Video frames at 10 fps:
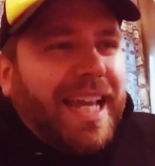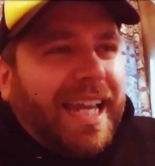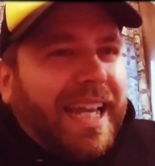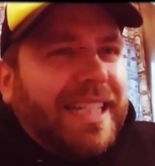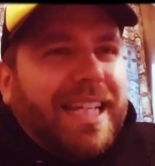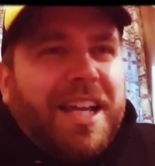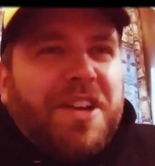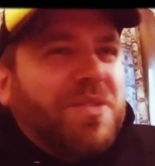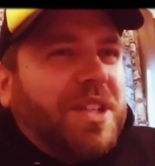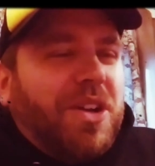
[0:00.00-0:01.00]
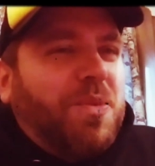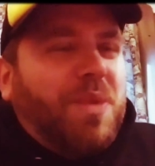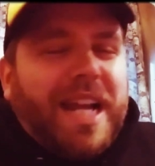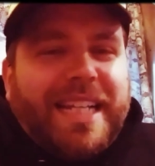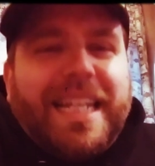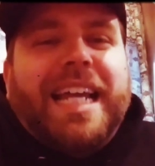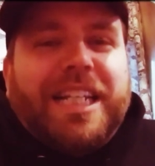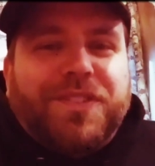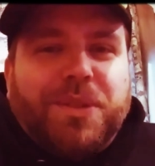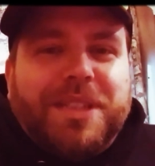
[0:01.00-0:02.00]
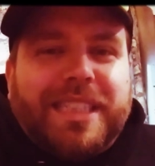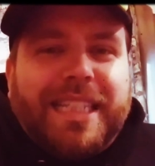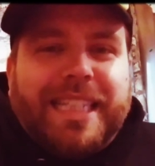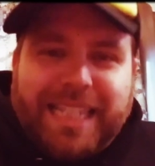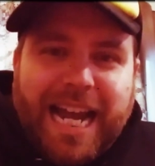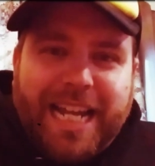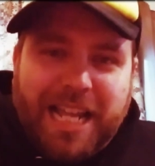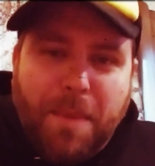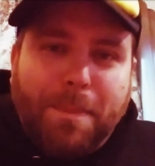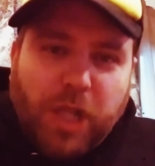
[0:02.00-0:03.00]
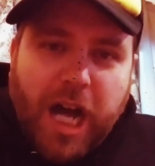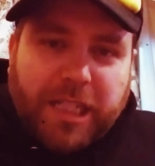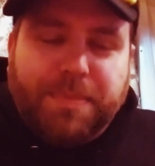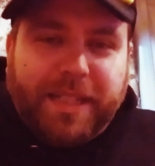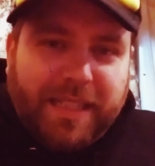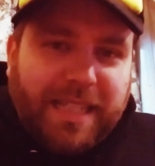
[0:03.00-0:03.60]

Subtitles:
And, when I did ask for the receipt, the guy blocked me.